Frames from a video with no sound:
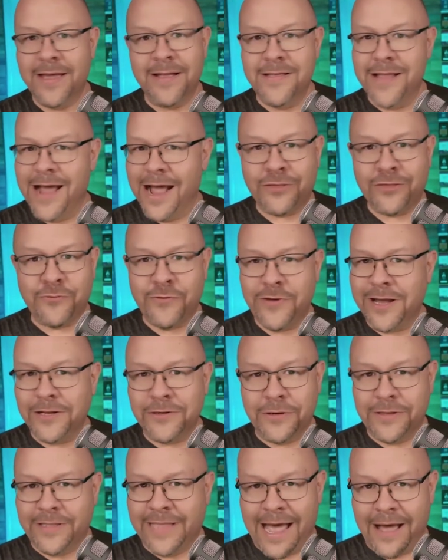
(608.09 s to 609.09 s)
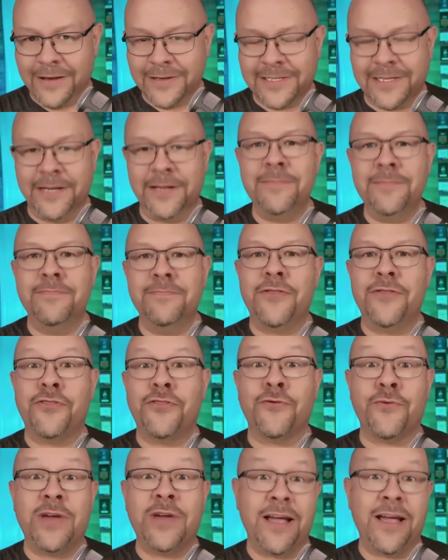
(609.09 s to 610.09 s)
Not 300,000, but
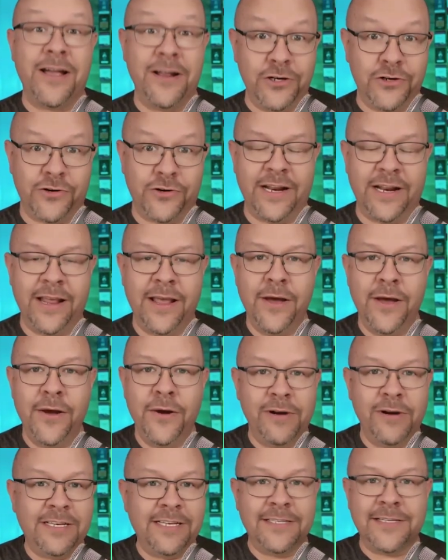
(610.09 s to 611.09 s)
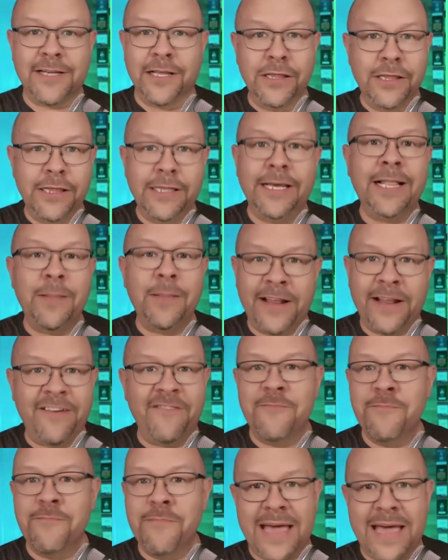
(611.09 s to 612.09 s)
300, which is a little bit
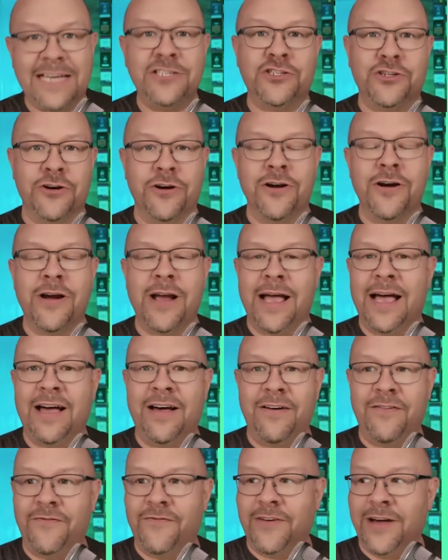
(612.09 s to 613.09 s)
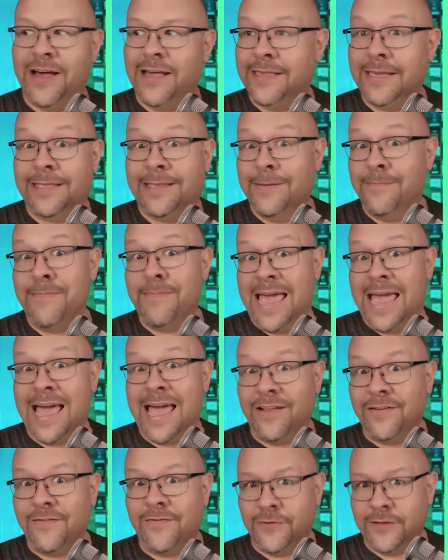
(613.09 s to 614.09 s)
of measure of the
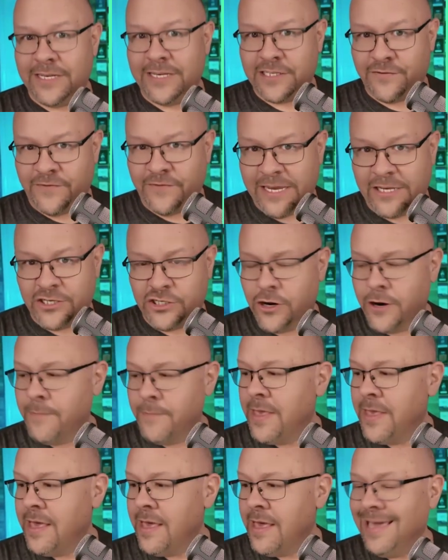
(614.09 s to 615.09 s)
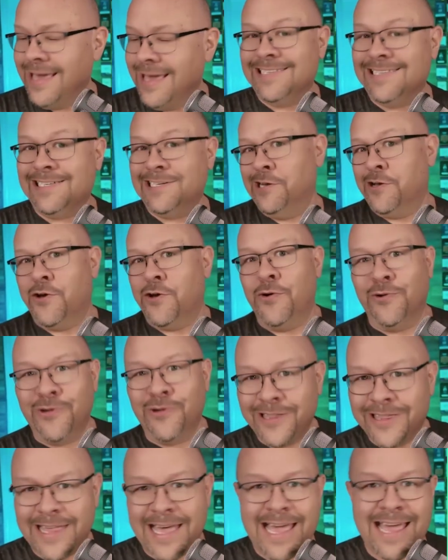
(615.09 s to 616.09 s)
demand for this feature. Is it a
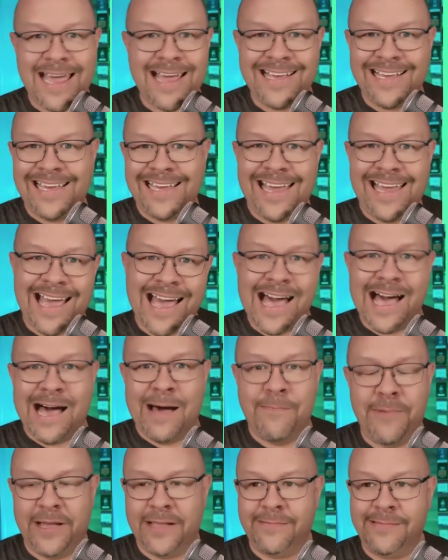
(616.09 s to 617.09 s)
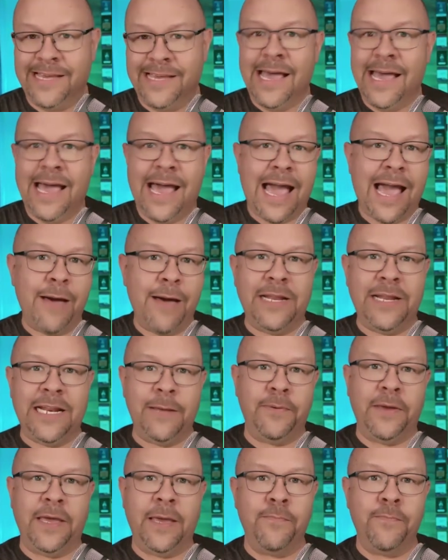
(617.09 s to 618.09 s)
cool thing? Yeah, but how
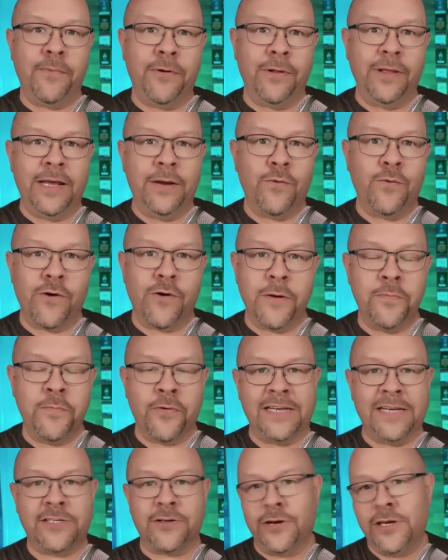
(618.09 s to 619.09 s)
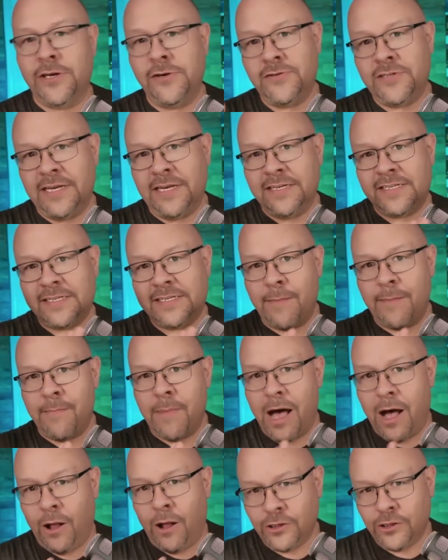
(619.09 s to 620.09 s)
many people in WordPress are using some
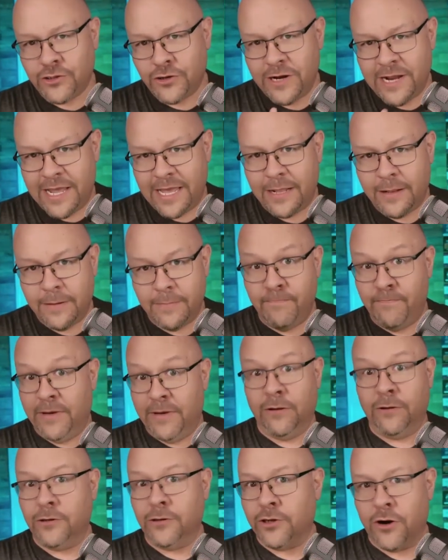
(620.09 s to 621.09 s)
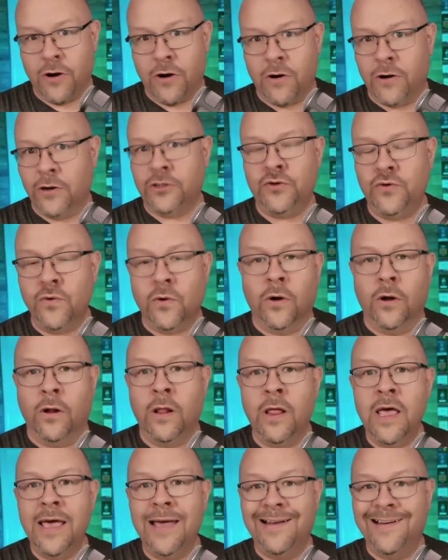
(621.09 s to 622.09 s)
alternate builder or
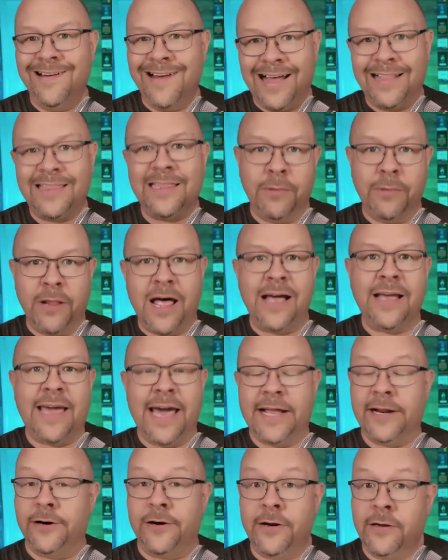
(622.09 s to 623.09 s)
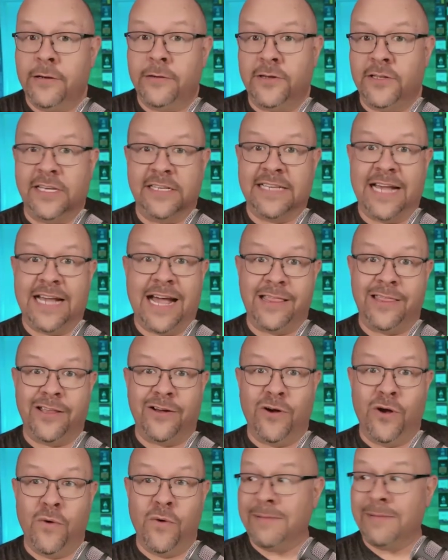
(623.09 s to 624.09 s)
tool, not the block editor, to design
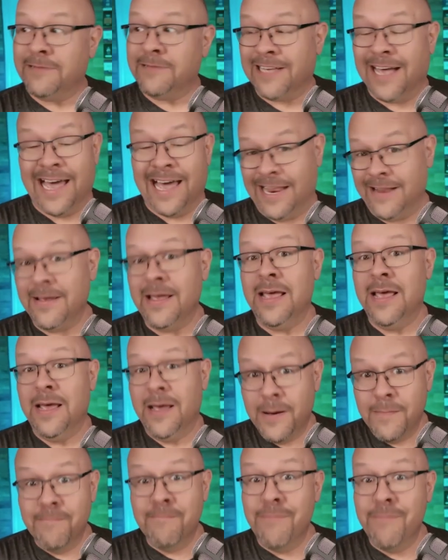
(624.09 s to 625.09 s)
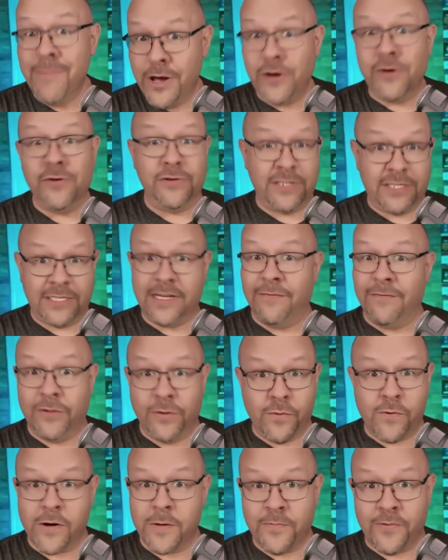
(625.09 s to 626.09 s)
their whole website? Most of
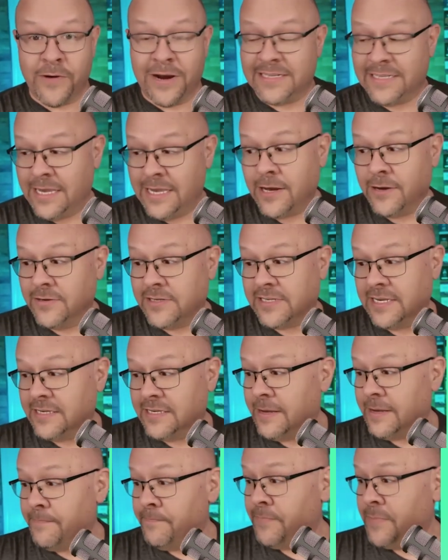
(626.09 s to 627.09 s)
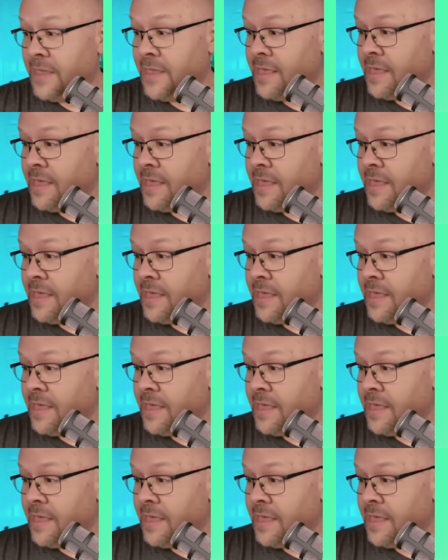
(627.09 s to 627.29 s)
the WordPress ecosystem.